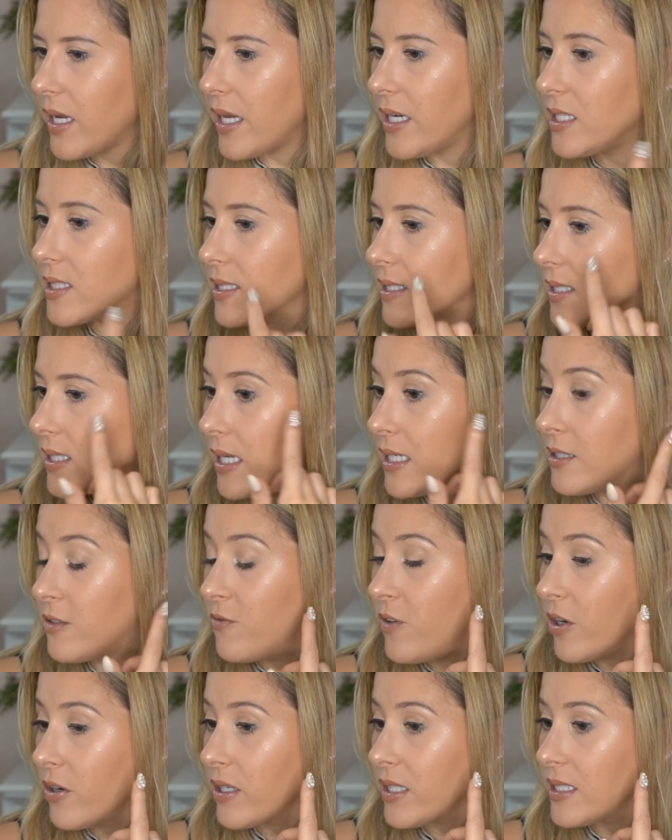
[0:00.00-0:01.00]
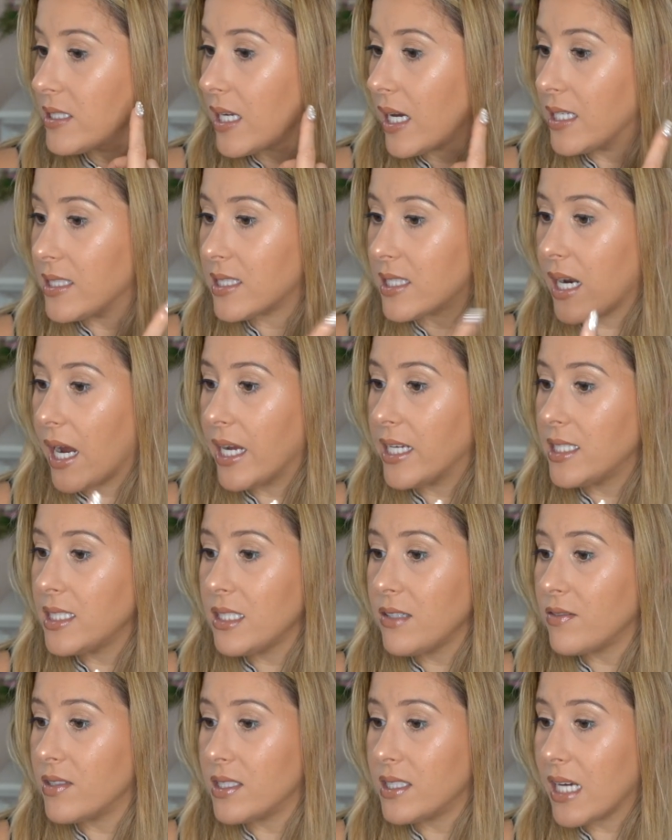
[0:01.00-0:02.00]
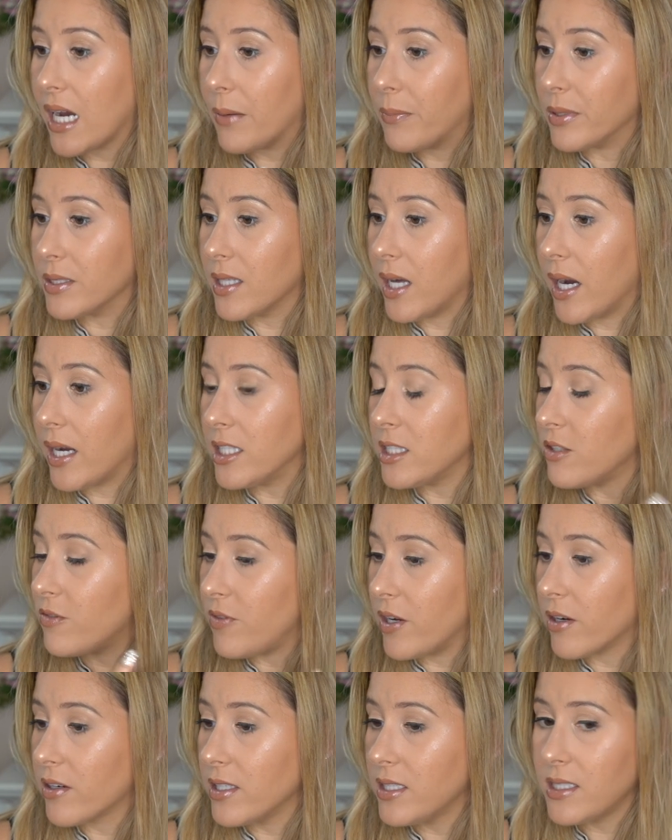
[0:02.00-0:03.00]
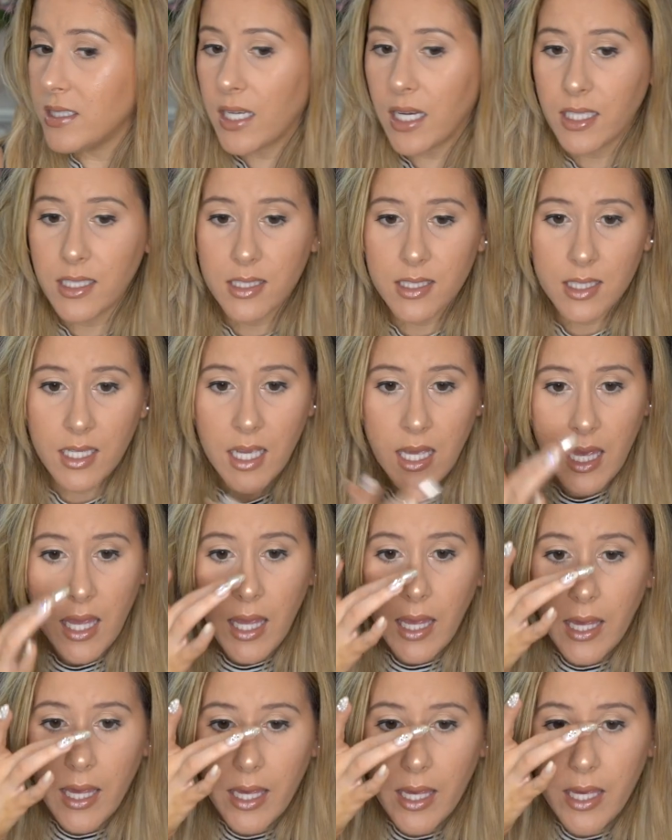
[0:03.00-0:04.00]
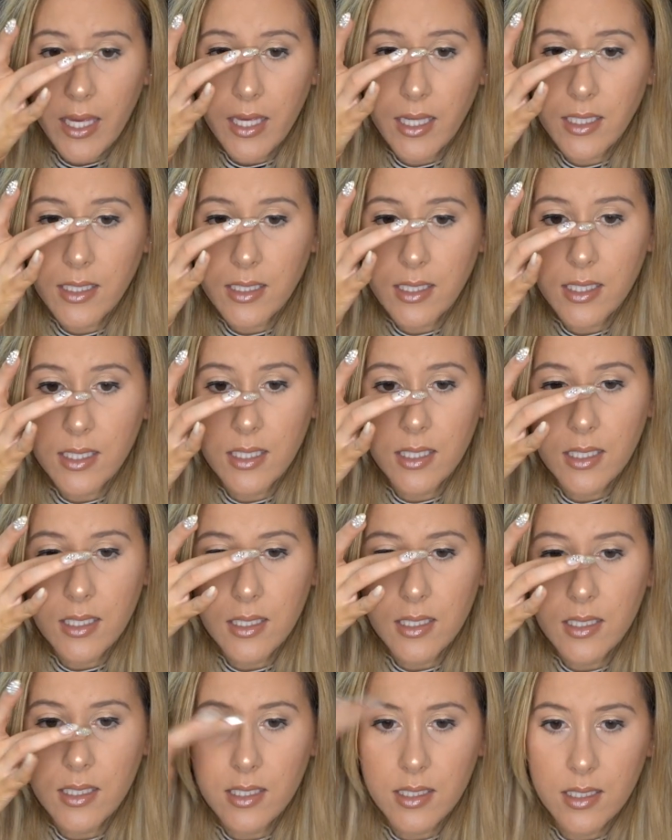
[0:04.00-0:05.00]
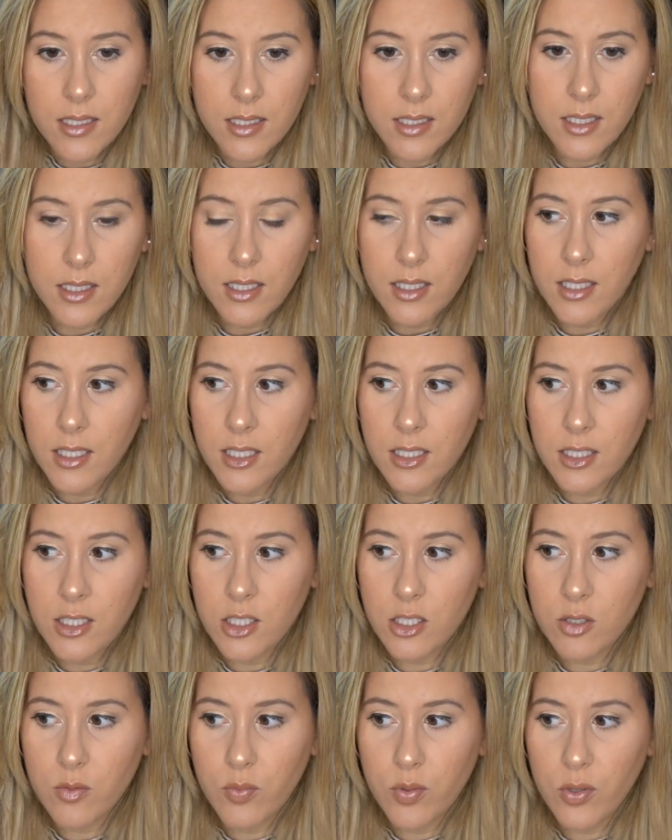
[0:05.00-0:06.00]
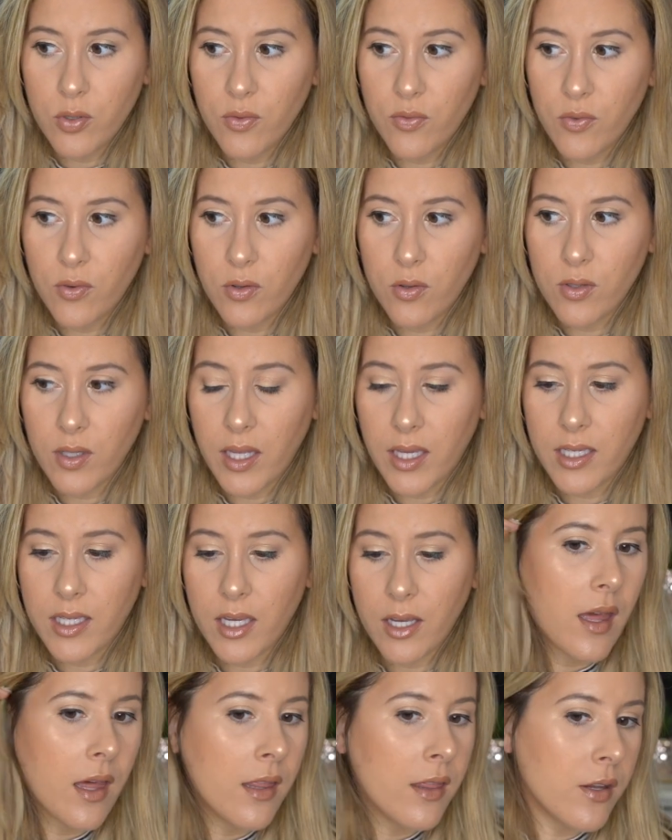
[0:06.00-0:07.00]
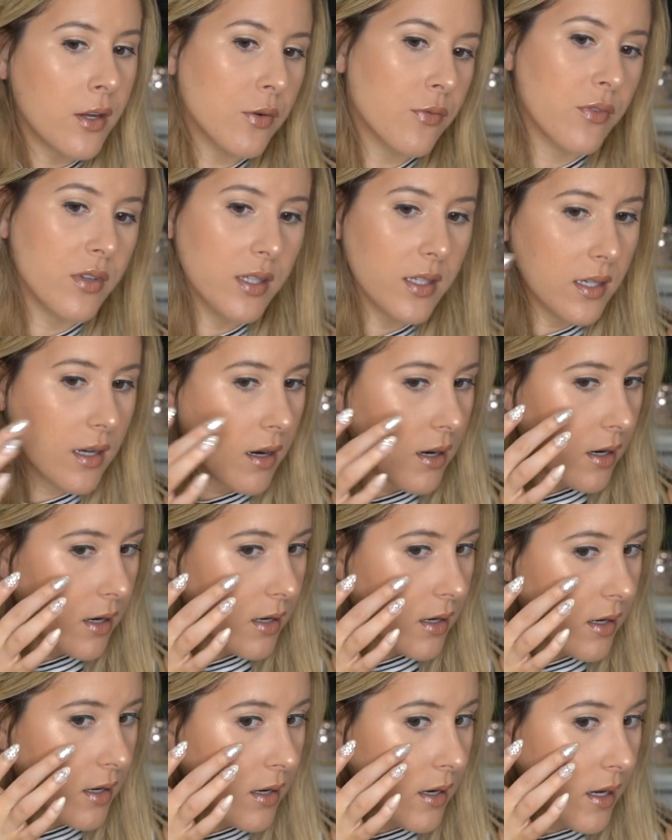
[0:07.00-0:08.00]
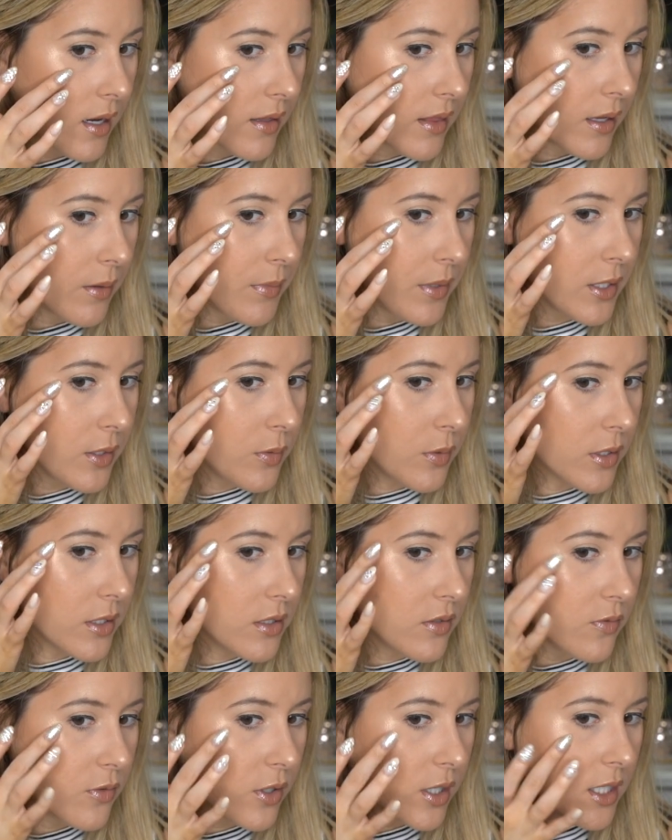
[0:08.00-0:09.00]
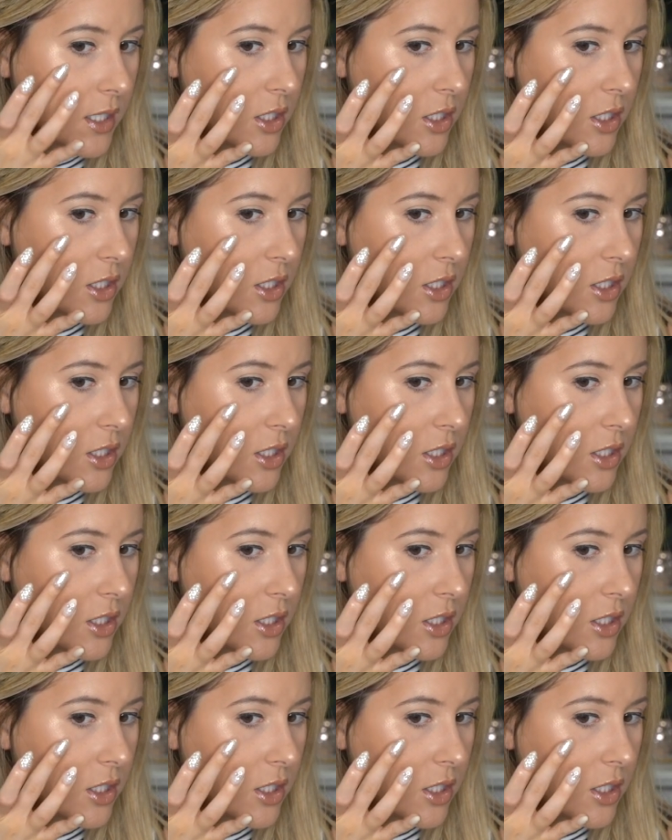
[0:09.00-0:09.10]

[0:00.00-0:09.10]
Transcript: And it's very intense and I didn't even tap a lot. It's very intense. It's just beautiful. Like there really are not that many words for it.